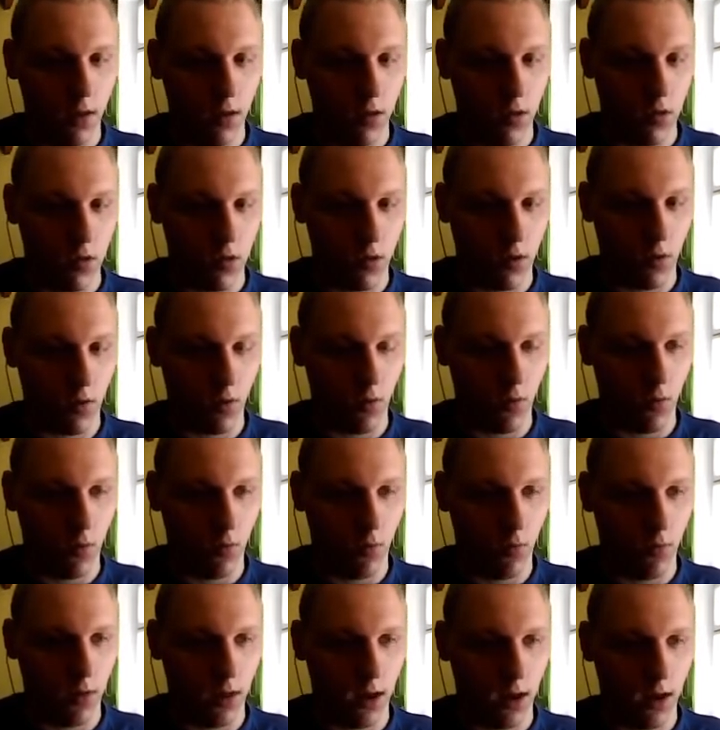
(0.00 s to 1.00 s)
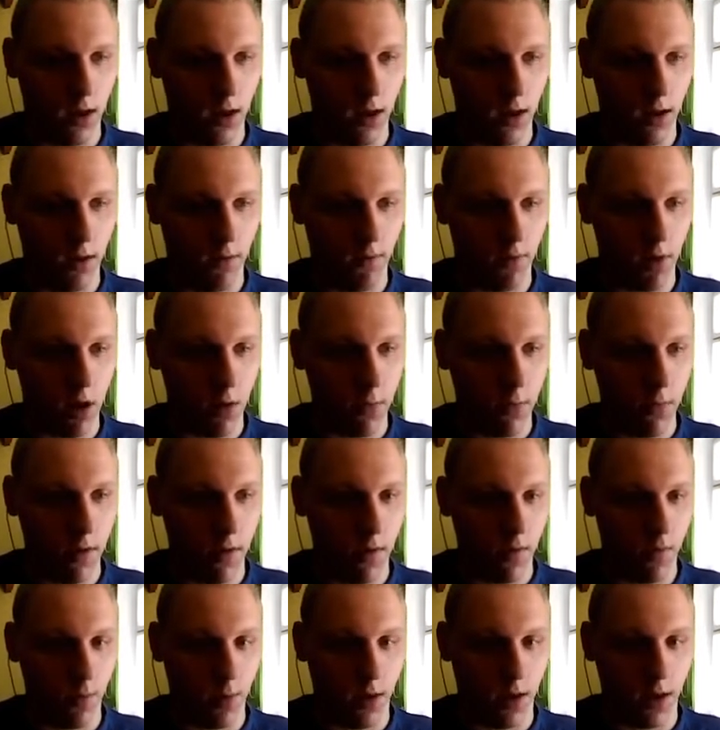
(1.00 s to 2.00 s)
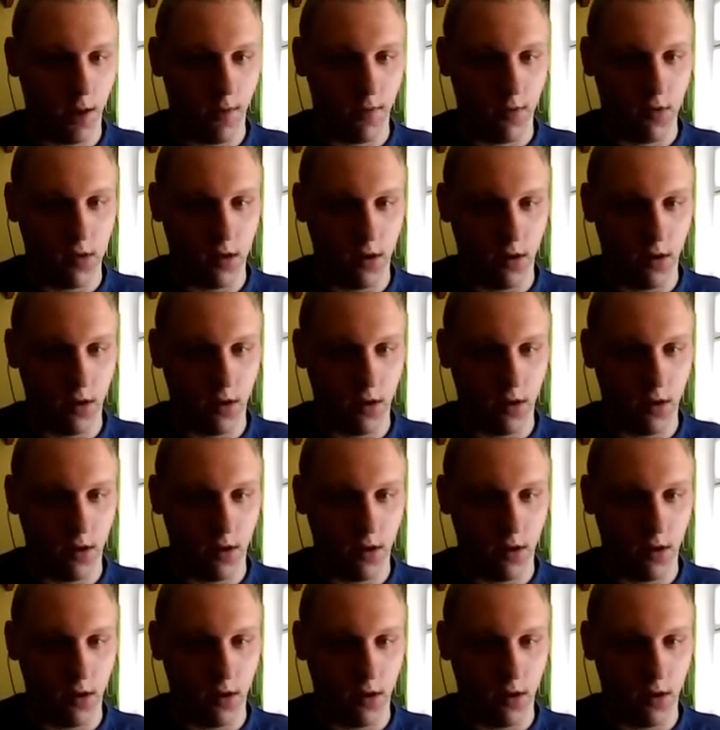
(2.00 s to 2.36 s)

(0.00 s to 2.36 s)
So the environment we have set